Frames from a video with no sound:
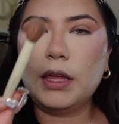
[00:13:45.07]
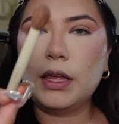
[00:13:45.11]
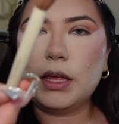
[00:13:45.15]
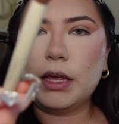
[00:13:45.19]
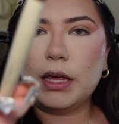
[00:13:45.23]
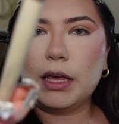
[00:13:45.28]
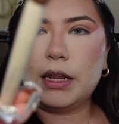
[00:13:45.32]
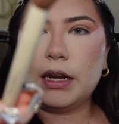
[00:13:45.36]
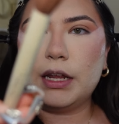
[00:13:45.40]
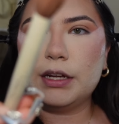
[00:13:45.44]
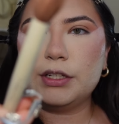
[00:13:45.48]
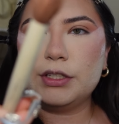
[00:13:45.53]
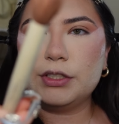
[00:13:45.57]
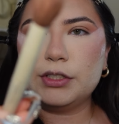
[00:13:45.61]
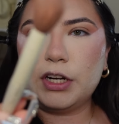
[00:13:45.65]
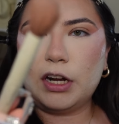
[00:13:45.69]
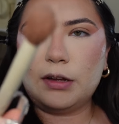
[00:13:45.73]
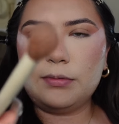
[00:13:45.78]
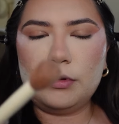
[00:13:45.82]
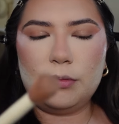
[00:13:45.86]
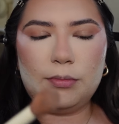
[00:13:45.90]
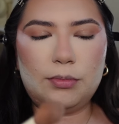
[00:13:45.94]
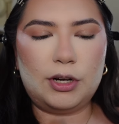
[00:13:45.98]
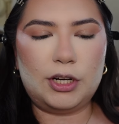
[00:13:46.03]
And I just
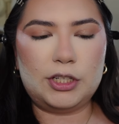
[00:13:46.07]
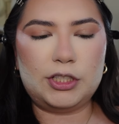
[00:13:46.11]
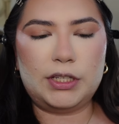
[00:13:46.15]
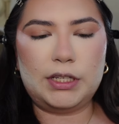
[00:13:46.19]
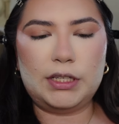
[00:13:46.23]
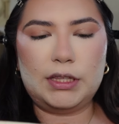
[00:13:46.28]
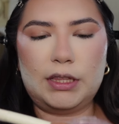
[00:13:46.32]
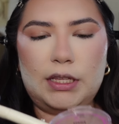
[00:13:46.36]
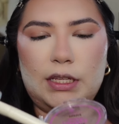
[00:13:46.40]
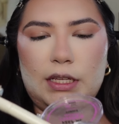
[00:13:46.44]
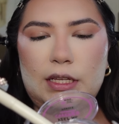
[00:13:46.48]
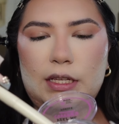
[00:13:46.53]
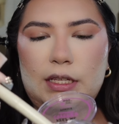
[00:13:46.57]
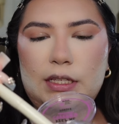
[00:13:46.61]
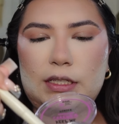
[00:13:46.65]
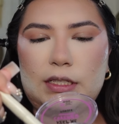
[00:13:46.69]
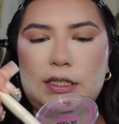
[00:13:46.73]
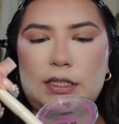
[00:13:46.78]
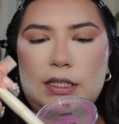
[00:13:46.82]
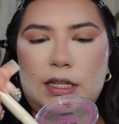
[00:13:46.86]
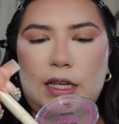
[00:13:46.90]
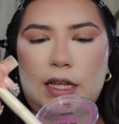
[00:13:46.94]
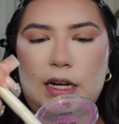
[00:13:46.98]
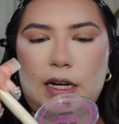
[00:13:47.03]
grab a brush like
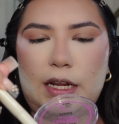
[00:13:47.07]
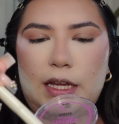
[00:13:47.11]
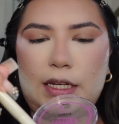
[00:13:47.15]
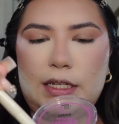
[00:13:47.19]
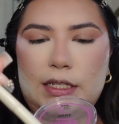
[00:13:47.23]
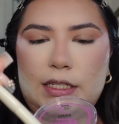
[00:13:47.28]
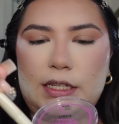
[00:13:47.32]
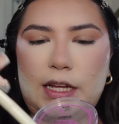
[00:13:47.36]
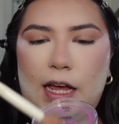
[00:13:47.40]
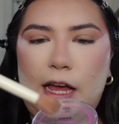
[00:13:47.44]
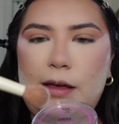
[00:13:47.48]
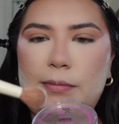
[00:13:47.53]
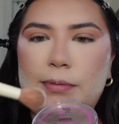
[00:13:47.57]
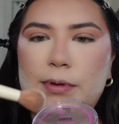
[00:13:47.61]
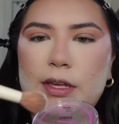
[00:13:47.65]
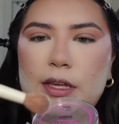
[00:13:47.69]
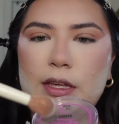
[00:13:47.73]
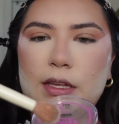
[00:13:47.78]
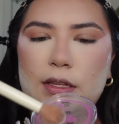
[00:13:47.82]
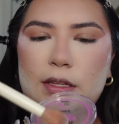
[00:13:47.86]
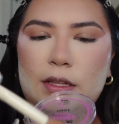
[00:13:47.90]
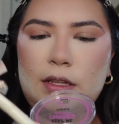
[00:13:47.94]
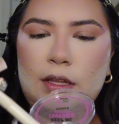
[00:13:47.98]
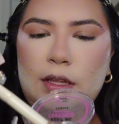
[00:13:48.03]
this and I dab
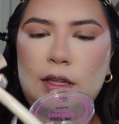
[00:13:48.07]
it